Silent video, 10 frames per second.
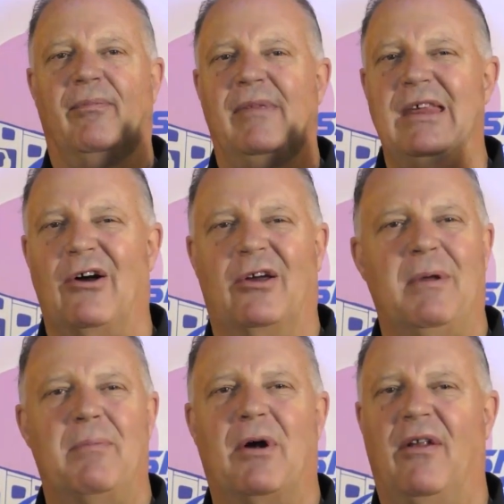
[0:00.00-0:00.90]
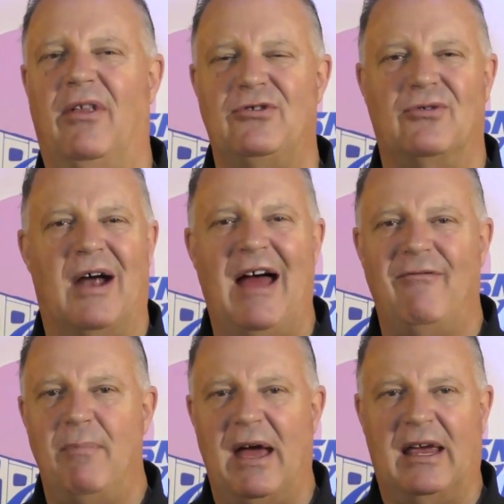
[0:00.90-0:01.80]
It could be part of the
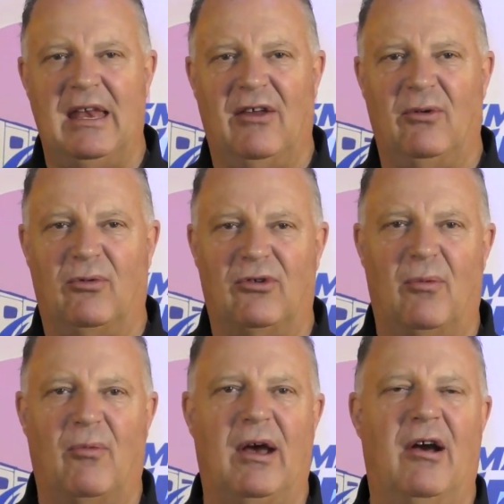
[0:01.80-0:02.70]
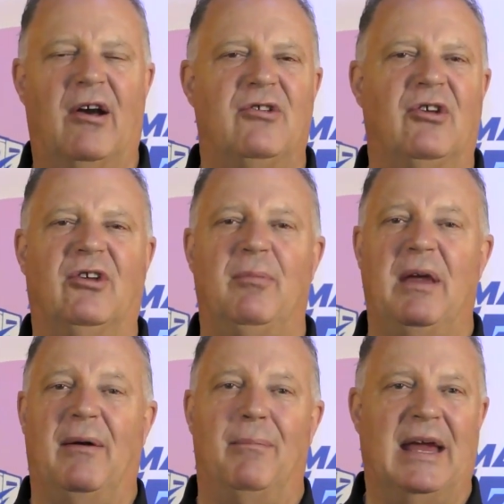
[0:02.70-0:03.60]
drive mechanism somewhere. It just could be
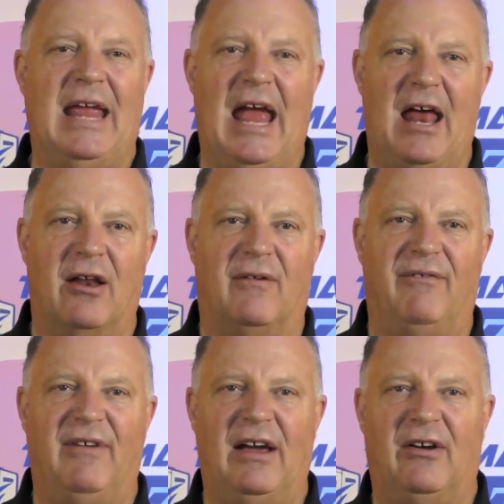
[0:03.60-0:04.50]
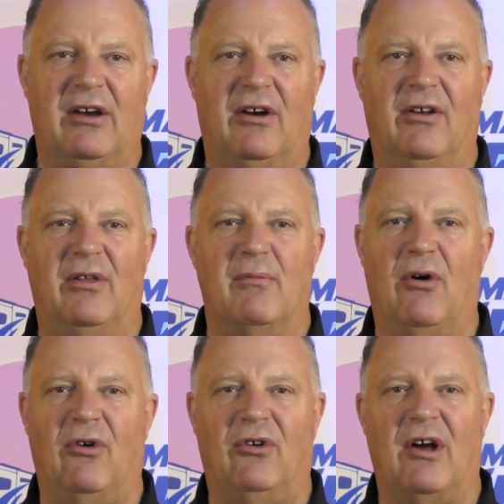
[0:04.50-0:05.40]
a mechanical failure. The
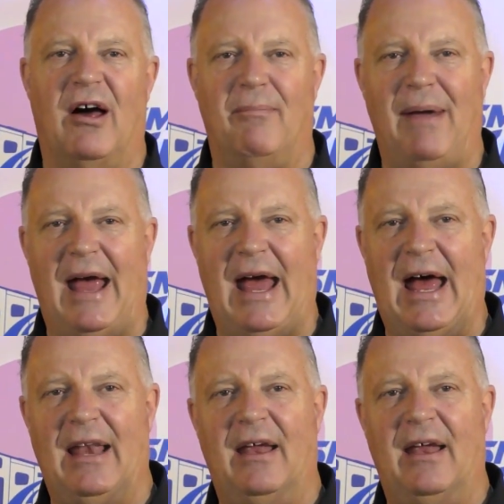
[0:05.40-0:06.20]
motor's gone bad.